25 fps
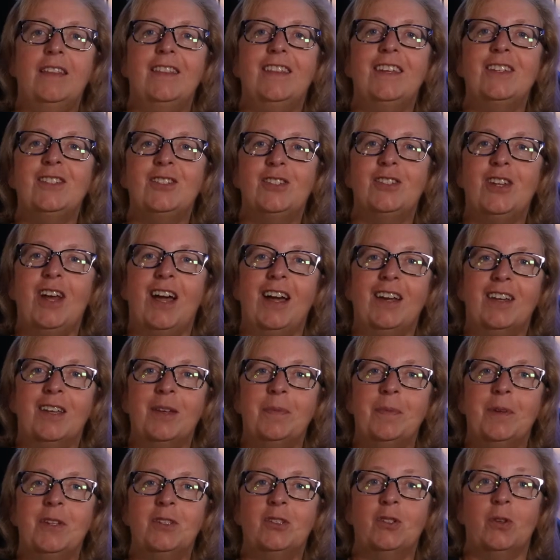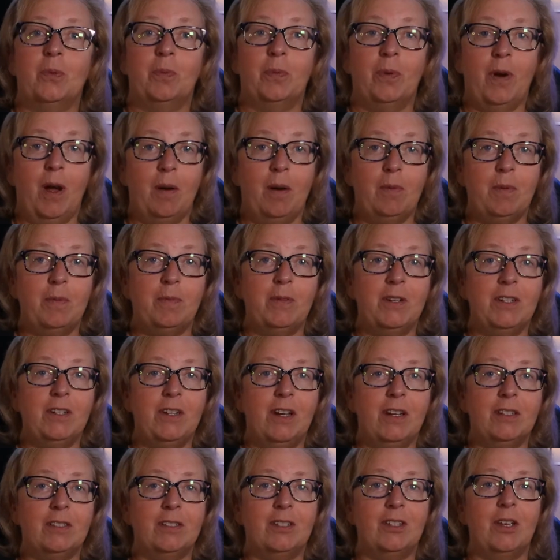These documents are probably
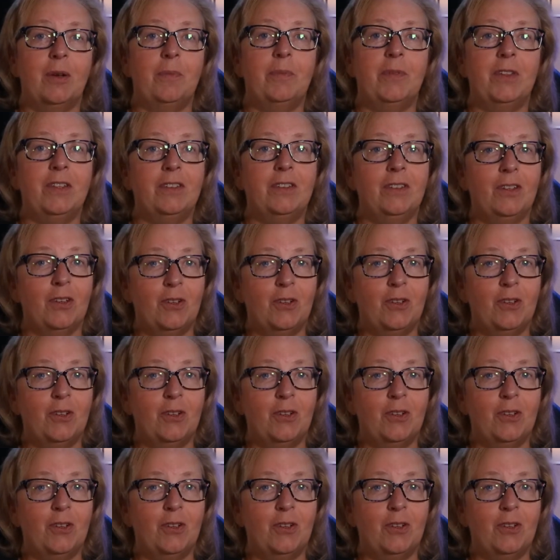not something